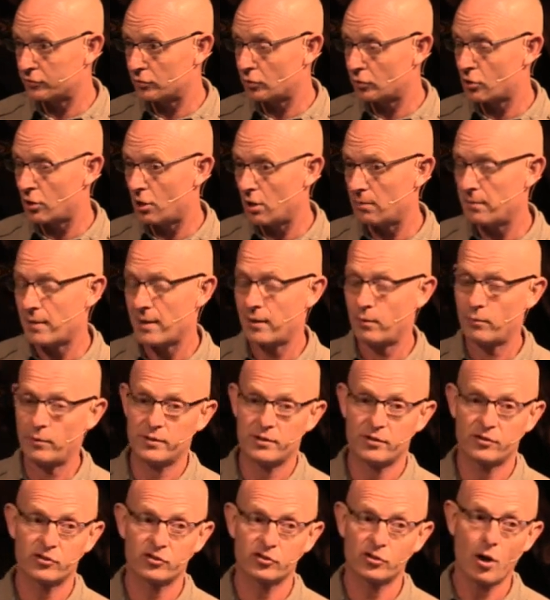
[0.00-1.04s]
called, by the way,
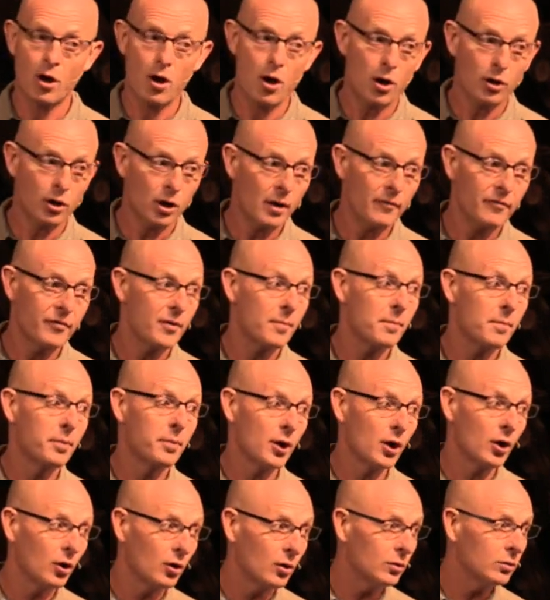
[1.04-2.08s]
the Song of the
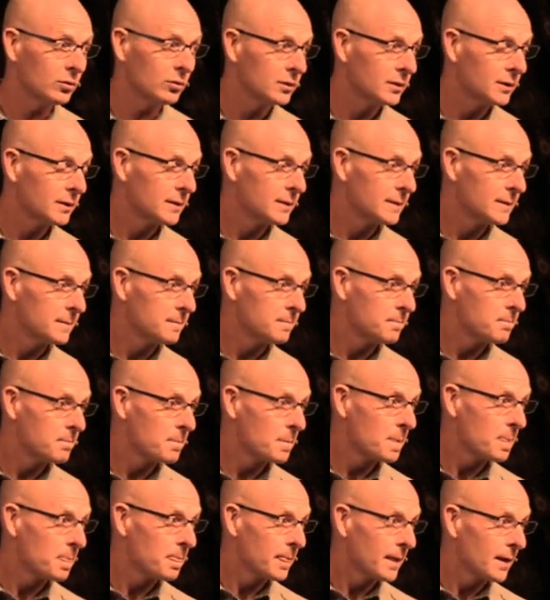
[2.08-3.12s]
Bow.
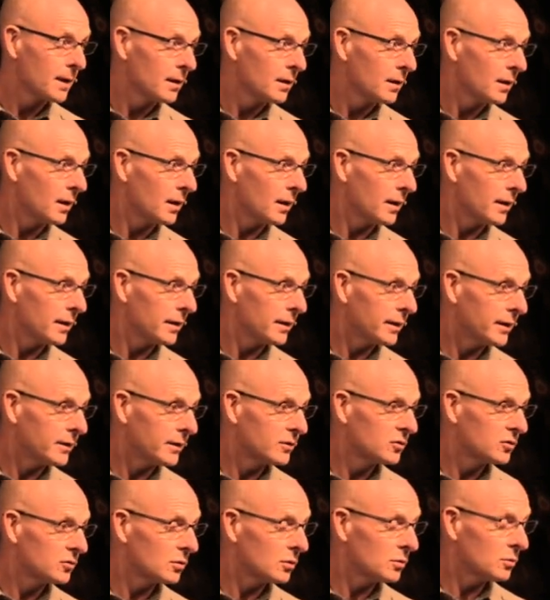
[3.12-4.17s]
Uh,
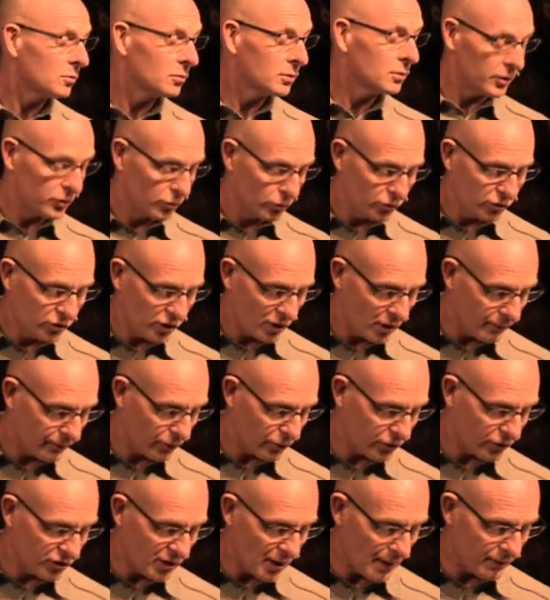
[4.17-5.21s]
it's, as you'll see in
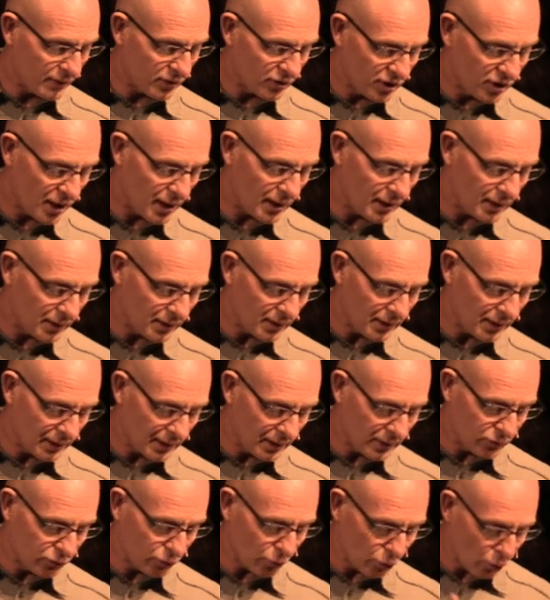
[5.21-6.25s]
verse 17,
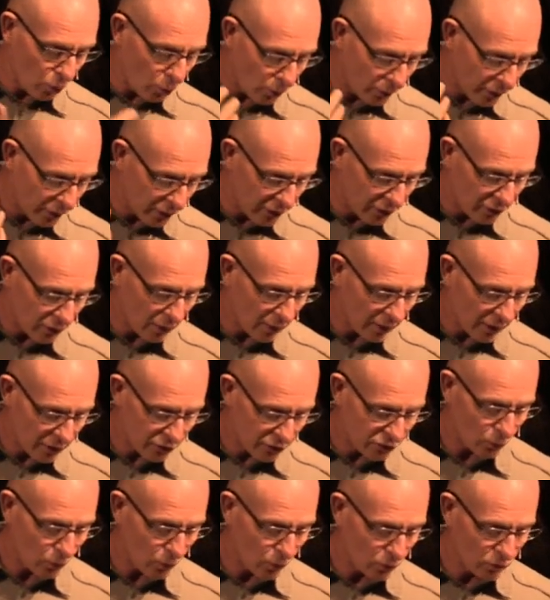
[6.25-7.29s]
it's recorded in a
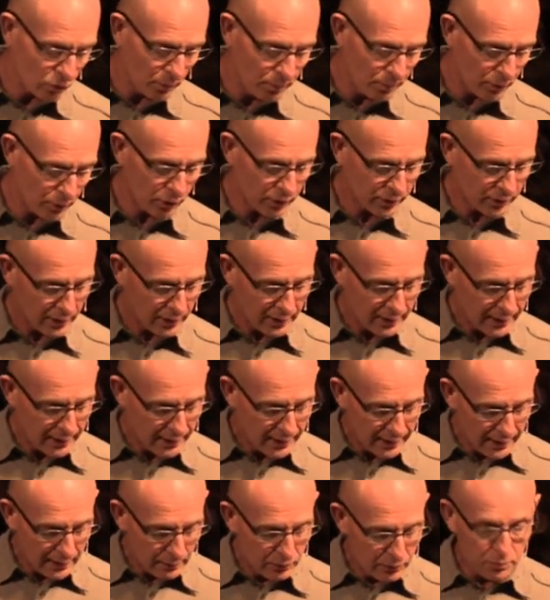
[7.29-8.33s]
historical book.
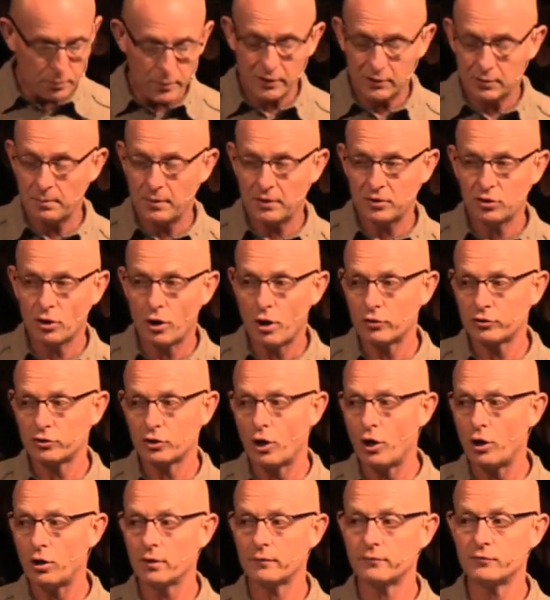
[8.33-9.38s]
It was meant to be taught to
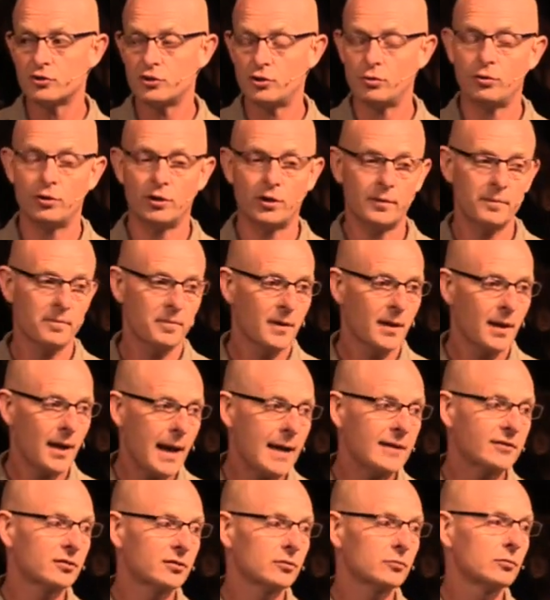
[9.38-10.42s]
all of Judah
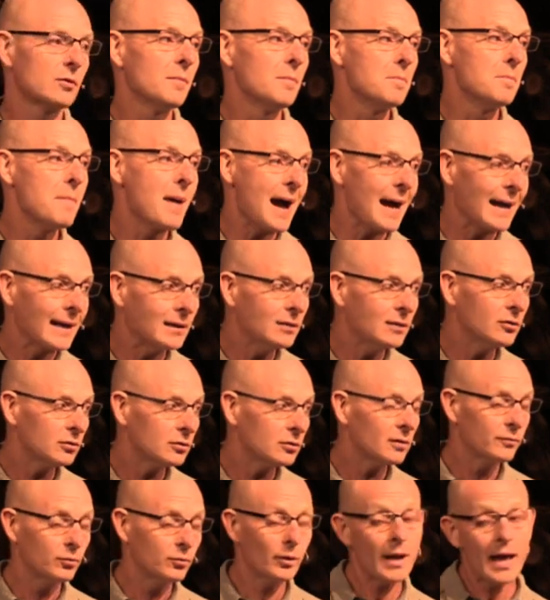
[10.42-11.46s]
as a reminder
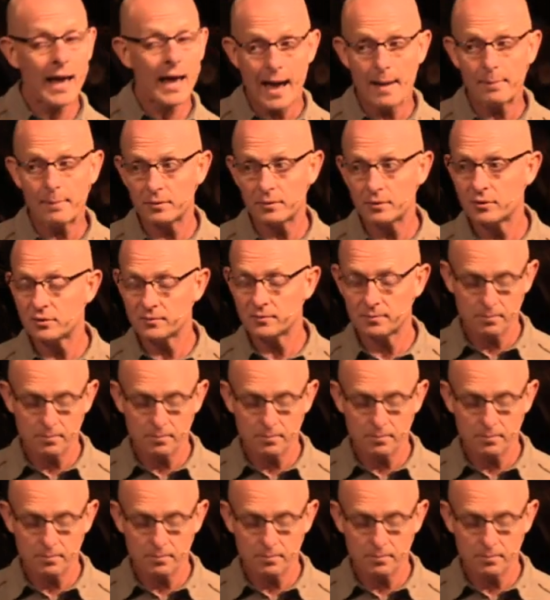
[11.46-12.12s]
of what happened.